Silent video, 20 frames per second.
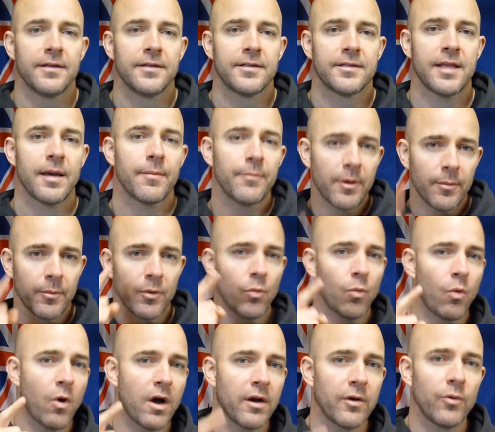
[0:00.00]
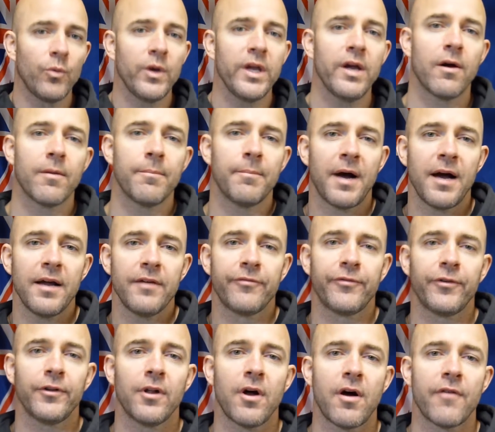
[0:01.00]
Step number 1, we are
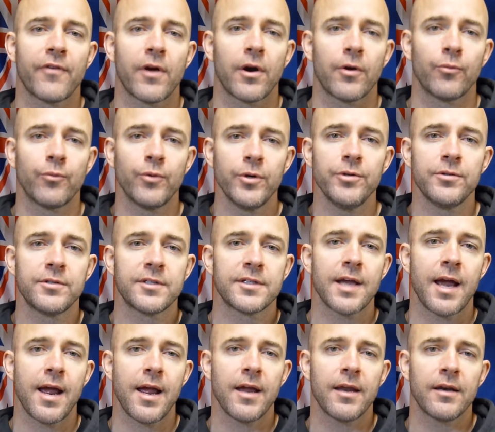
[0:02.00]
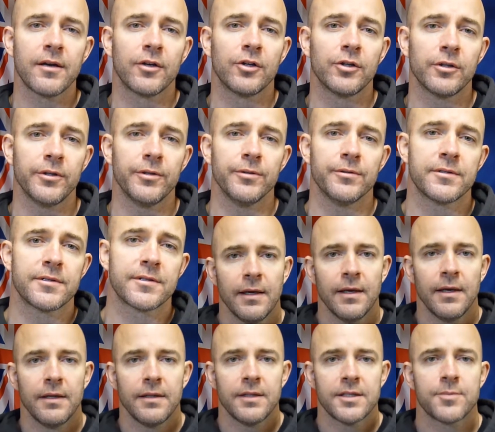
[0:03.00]
mindful of our roots and glutes.